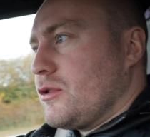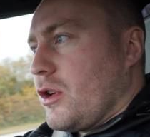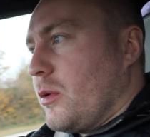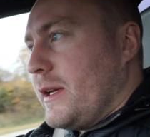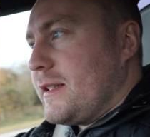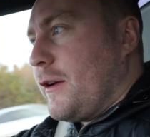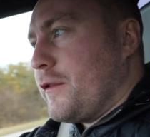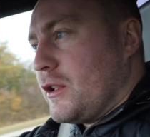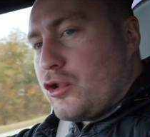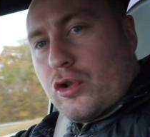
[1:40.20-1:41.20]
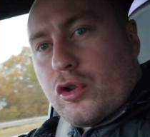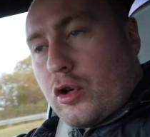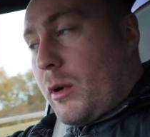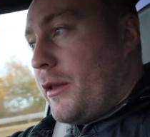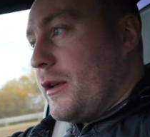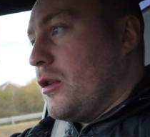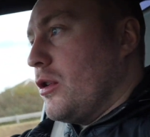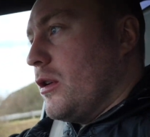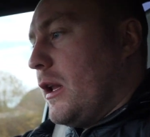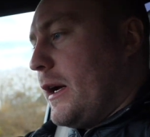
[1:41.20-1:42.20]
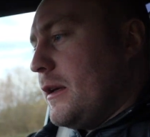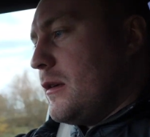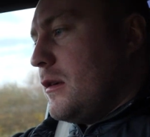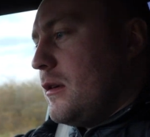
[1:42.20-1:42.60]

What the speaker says: so it definitely shouldn't have come on, the oil light.